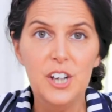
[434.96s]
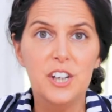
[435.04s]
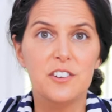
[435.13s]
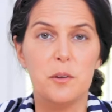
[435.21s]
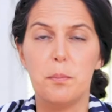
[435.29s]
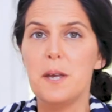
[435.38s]

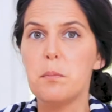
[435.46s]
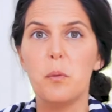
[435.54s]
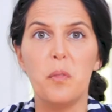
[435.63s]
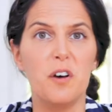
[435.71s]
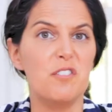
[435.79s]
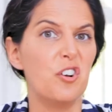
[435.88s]
to people
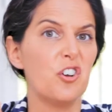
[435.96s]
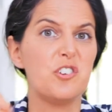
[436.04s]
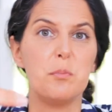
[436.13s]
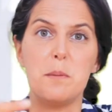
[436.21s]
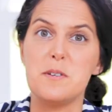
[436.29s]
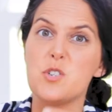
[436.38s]
that have lost
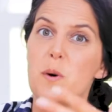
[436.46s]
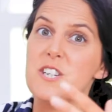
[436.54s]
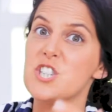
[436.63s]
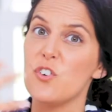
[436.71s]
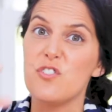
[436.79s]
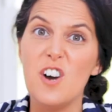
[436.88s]
maybe
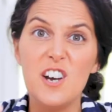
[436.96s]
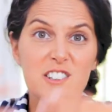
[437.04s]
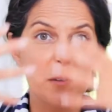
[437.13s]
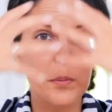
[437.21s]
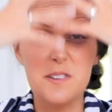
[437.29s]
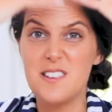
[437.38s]
20 or
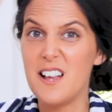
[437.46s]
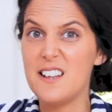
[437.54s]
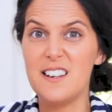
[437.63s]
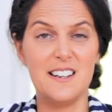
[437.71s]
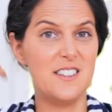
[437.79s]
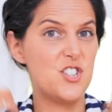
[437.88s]
30%
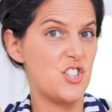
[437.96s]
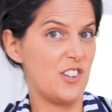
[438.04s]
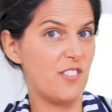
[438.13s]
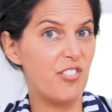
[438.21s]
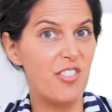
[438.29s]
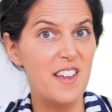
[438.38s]
and it's just
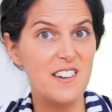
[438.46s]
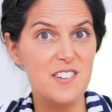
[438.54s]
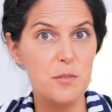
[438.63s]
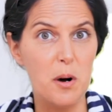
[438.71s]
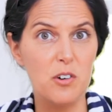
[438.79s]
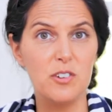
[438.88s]

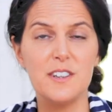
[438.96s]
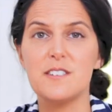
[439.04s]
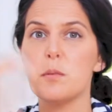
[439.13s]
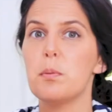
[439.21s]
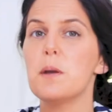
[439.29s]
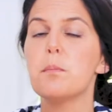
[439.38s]
thinned mildly,
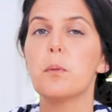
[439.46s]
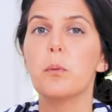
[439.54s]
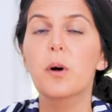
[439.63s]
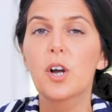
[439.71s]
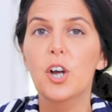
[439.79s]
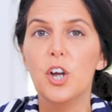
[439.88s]
to people
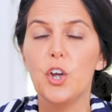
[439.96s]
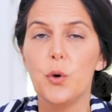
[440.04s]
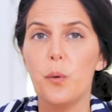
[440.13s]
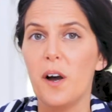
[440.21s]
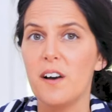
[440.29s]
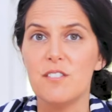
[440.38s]

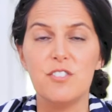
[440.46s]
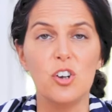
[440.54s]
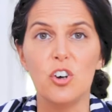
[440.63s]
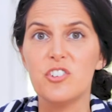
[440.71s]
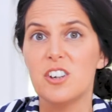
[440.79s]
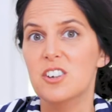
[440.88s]
who have
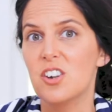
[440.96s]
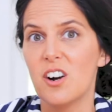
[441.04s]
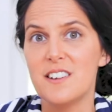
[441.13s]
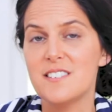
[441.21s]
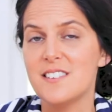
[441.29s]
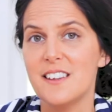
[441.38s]
lost
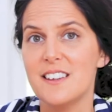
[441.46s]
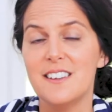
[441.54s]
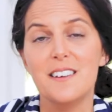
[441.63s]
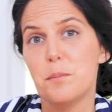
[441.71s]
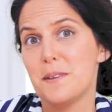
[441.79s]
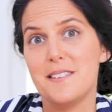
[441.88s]

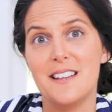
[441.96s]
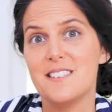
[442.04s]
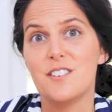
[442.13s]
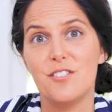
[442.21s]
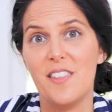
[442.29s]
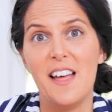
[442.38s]

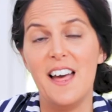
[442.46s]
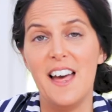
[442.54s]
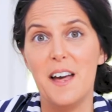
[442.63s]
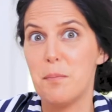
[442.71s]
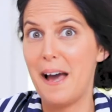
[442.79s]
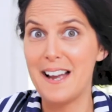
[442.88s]
90% of their
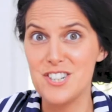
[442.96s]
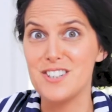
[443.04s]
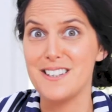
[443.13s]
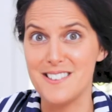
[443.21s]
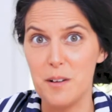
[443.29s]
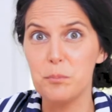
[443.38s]
hair but
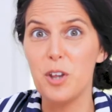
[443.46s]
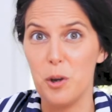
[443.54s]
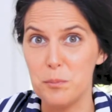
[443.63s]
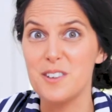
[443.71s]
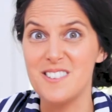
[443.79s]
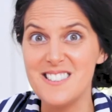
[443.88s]
actually
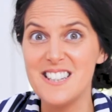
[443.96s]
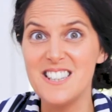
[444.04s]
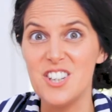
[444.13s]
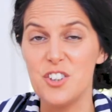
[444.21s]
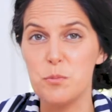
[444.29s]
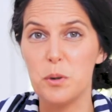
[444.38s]
sometimes
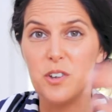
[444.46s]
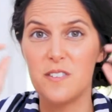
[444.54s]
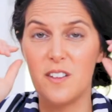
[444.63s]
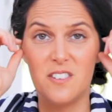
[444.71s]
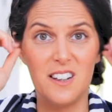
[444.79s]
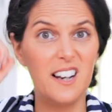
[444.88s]
continued because
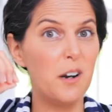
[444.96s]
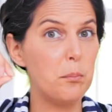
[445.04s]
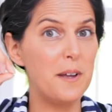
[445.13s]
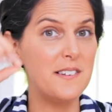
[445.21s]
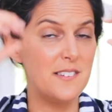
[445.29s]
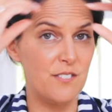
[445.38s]
those little
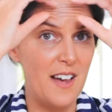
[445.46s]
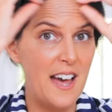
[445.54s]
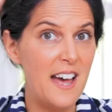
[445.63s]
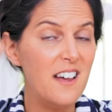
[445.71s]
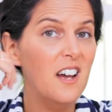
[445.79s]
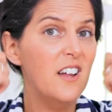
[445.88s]
bits of
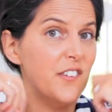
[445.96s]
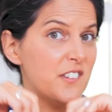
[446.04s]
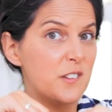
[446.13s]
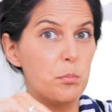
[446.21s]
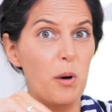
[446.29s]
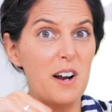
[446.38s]
hair
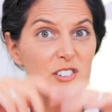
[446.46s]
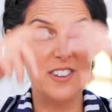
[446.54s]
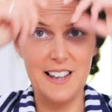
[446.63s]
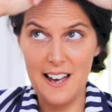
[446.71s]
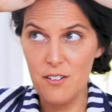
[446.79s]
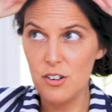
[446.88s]
that's
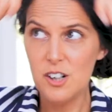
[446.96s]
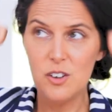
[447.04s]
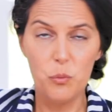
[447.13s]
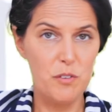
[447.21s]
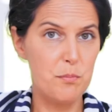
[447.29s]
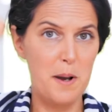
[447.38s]
sprouting out
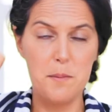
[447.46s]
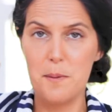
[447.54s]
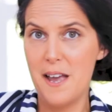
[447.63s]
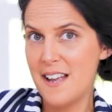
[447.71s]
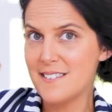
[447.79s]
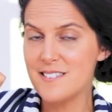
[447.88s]
with maybe a
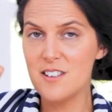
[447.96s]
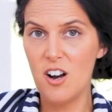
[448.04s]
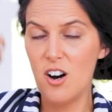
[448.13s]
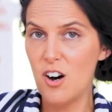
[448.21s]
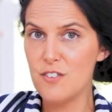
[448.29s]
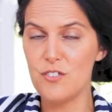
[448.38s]

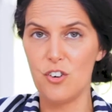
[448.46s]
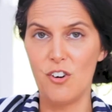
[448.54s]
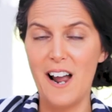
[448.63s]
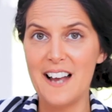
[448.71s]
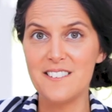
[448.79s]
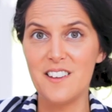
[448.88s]
headscarf or a
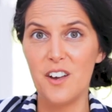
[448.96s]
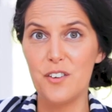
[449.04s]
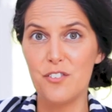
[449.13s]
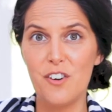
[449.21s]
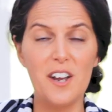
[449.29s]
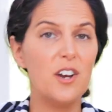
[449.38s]
hat
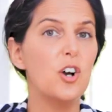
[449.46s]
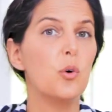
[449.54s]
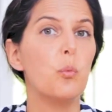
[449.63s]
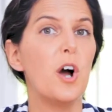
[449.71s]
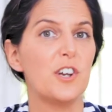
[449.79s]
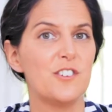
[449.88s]
over it
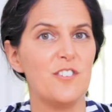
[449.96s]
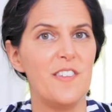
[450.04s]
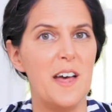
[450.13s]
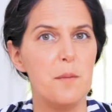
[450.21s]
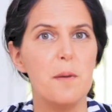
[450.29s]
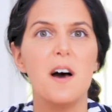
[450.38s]
works for
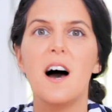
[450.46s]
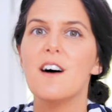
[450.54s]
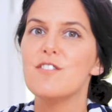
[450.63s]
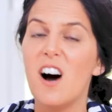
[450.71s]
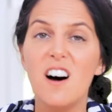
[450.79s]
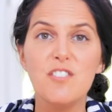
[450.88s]
them,
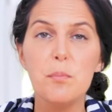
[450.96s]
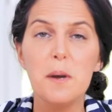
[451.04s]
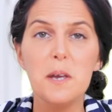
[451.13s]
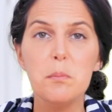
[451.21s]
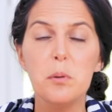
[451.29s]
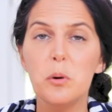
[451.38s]
and for other
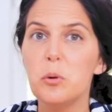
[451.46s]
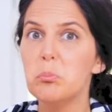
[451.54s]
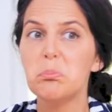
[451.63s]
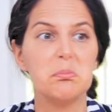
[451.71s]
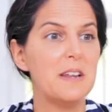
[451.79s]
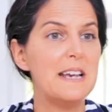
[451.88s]
people
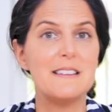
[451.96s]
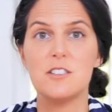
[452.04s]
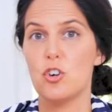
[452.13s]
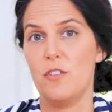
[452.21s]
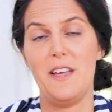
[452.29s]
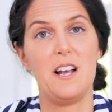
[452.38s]
it's
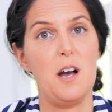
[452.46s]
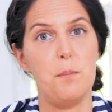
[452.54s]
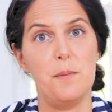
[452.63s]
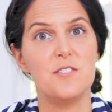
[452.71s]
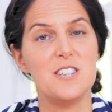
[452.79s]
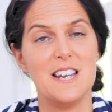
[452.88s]
not their
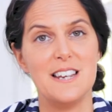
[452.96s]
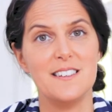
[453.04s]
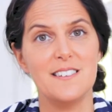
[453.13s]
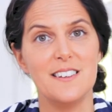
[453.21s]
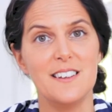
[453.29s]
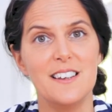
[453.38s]
cup of tea.
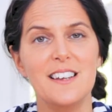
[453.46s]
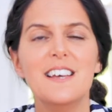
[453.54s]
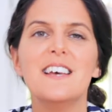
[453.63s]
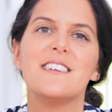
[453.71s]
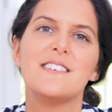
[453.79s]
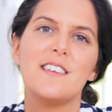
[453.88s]

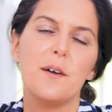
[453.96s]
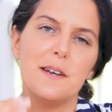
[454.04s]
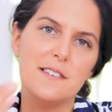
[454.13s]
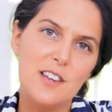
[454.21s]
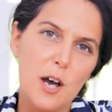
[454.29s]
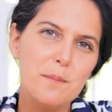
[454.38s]
So
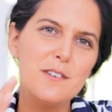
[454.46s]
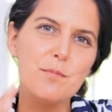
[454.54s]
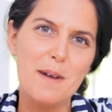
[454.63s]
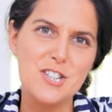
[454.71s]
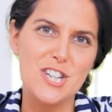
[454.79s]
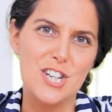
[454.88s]
in terms of
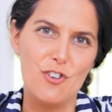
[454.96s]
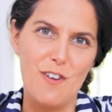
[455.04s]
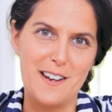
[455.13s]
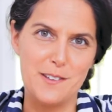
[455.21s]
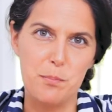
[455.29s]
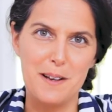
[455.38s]
managing your
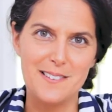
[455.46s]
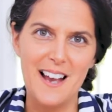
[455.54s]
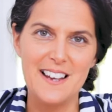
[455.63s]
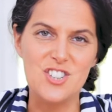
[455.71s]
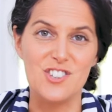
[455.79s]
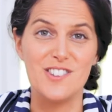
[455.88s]

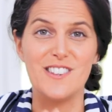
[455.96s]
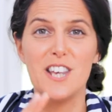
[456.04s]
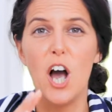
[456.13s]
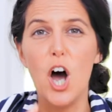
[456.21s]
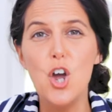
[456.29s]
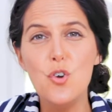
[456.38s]
expectations, the
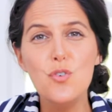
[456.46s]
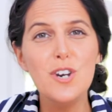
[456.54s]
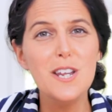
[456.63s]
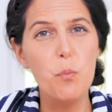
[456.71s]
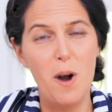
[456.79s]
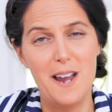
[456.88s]

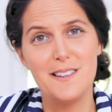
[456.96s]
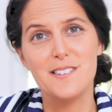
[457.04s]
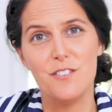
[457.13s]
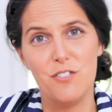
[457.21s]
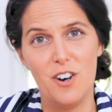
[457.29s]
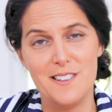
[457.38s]
only way
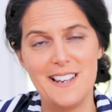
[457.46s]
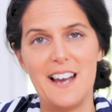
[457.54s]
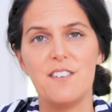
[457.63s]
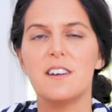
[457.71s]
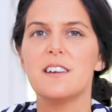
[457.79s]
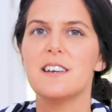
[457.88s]
to find
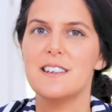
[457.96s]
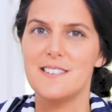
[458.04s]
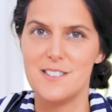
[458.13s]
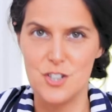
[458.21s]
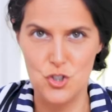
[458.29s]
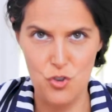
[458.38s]
out
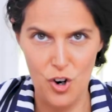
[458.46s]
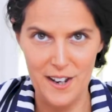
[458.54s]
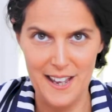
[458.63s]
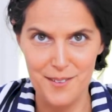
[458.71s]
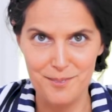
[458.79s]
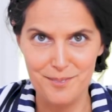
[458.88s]
is to try it.